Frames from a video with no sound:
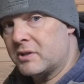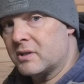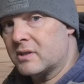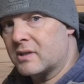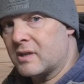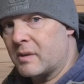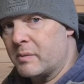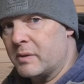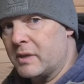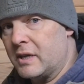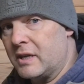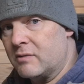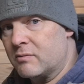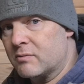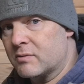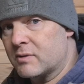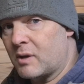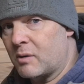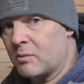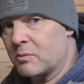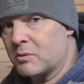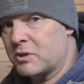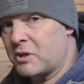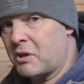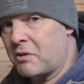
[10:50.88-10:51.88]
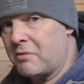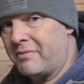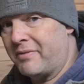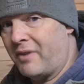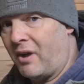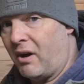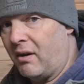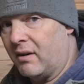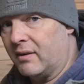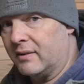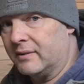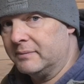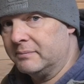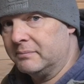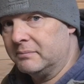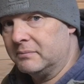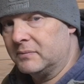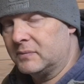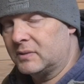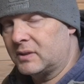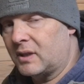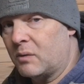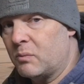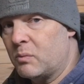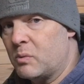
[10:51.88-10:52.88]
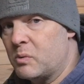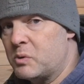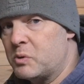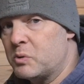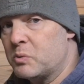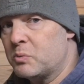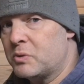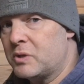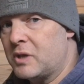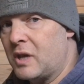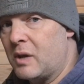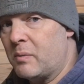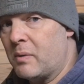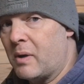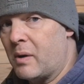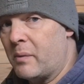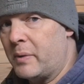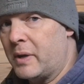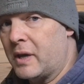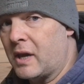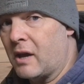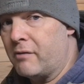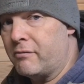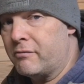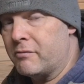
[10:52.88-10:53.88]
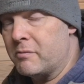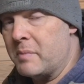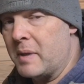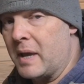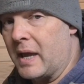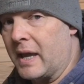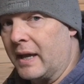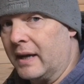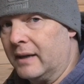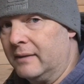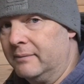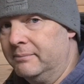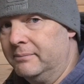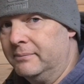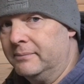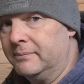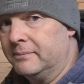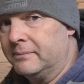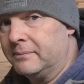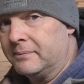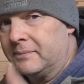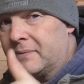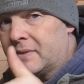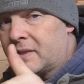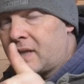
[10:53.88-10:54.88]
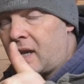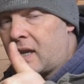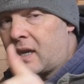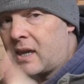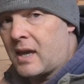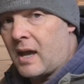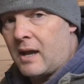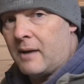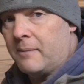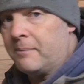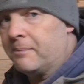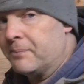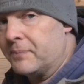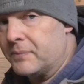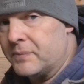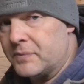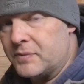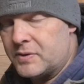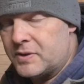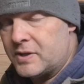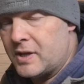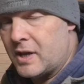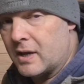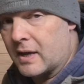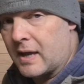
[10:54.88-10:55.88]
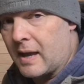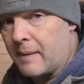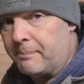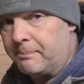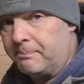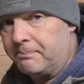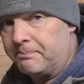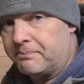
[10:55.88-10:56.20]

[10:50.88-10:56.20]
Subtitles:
at some of these results so far. So we shall see where we go from here. Take care. See you again.